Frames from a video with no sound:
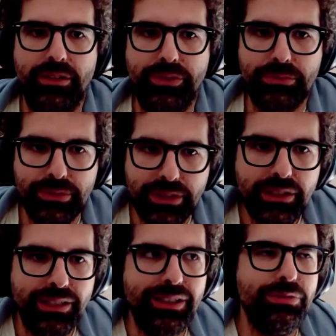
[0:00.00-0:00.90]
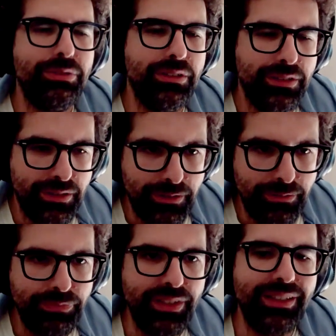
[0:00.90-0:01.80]
They're really, and
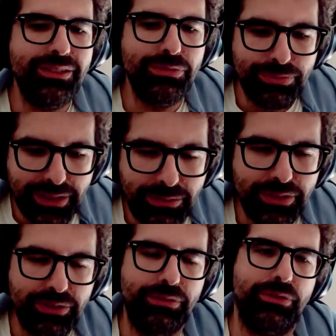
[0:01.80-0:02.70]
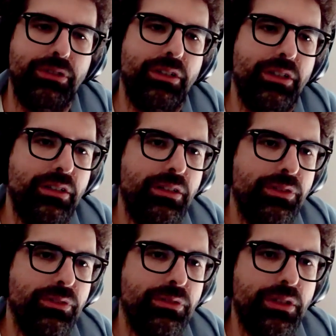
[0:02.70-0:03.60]
that's really what they're after.
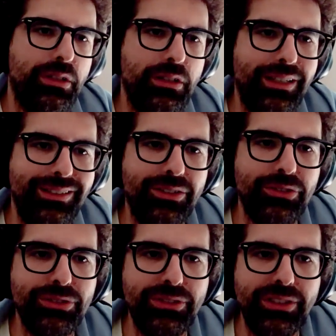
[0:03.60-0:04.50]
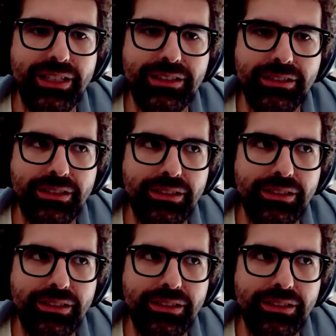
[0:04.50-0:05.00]
There are, and they understand that,